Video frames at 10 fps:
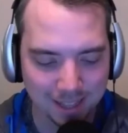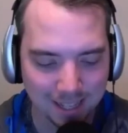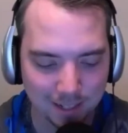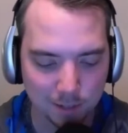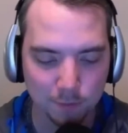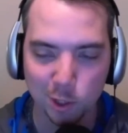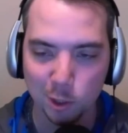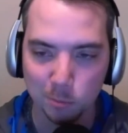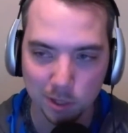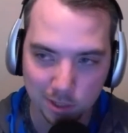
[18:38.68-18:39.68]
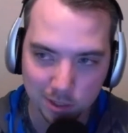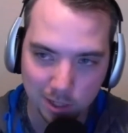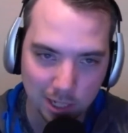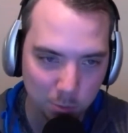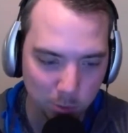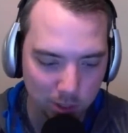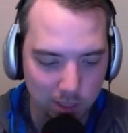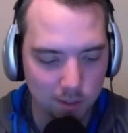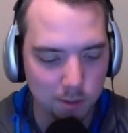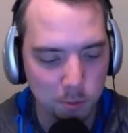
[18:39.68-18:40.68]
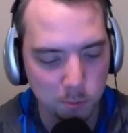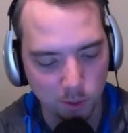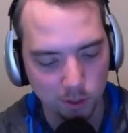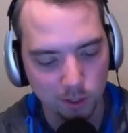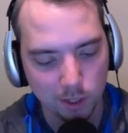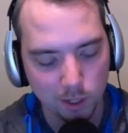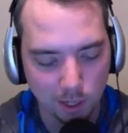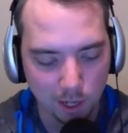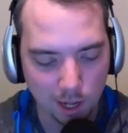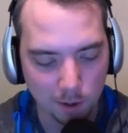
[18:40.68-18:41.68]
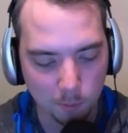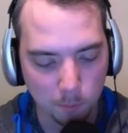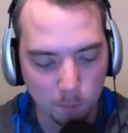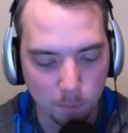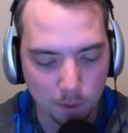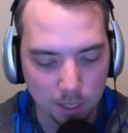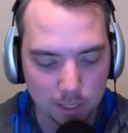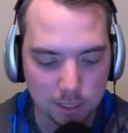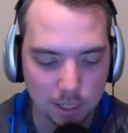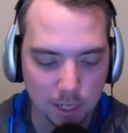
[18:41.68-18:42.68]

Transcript: that like a verb. I got to work on that a little bit more. But